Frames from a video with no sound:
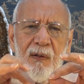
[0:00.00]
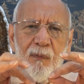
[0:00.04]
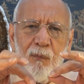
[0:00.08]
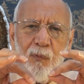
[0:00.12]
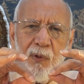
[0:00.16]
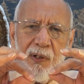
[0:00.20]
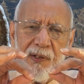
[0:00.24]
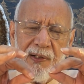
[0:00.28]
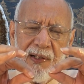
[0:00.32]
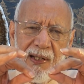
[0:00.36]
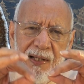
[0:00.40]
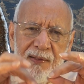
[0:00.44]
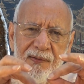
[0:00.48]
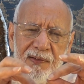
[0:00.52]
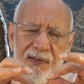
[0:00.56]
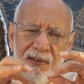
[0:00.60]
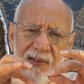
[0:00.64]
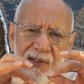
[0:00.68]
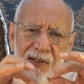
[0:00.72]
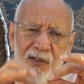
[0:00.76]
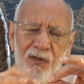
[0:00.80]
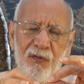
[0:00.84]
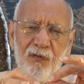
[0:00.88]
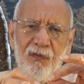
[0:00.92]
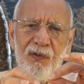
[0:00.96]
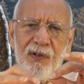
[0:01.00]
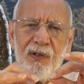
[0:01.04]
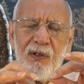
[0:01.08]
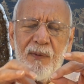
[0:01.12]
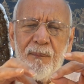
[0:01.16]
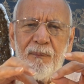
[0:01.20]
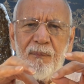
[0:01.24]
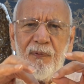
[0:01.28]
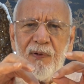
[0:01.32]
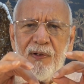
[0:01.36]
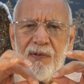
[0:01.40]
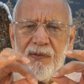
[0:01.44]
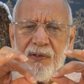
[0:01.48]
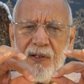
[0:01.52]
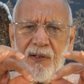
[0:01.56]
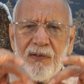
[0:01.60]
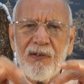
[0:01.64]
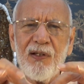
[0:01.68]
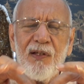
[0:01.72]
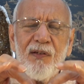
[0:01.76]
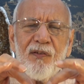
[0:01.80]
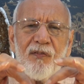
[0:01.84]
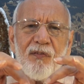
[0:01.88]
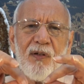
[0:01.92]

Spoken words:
will get these fingerprints and these